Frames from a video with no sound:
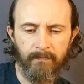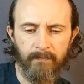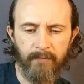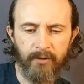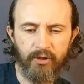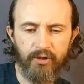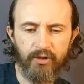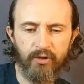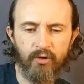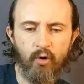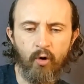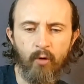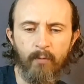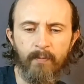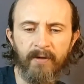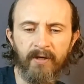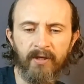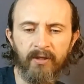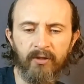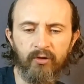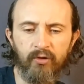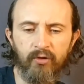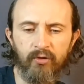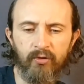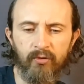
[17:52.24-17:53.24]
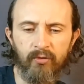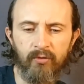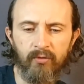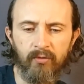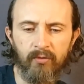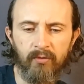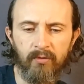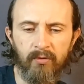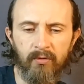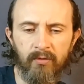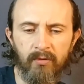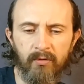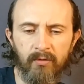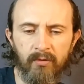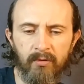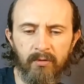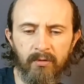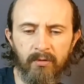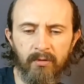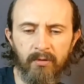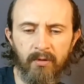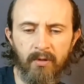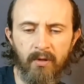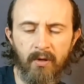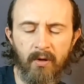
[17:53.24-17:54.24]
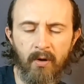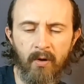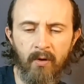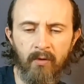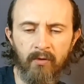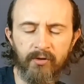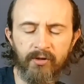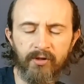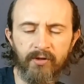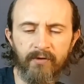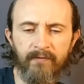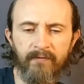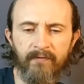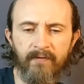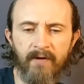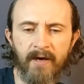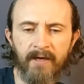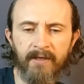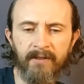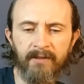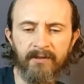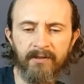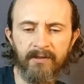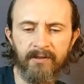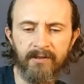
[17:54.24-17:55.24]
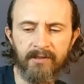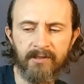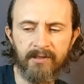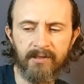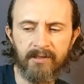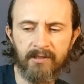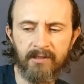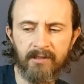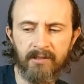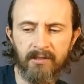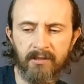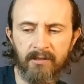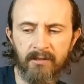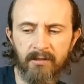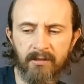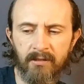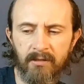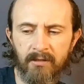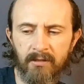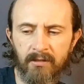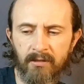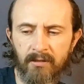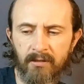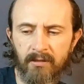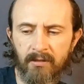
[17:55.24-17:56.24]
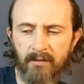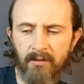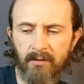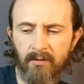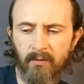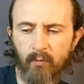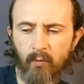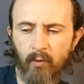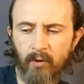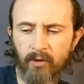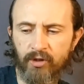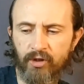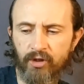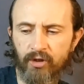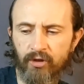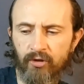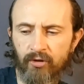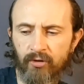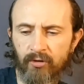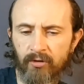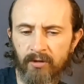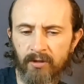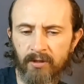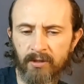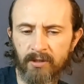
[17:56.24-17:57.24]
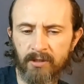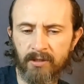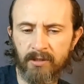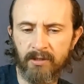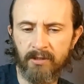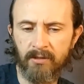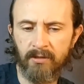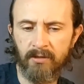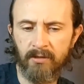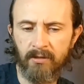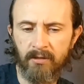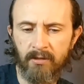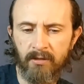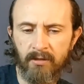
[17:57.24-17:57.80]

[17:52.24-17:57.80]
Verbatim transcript: But you're hoping to also find this once you do this,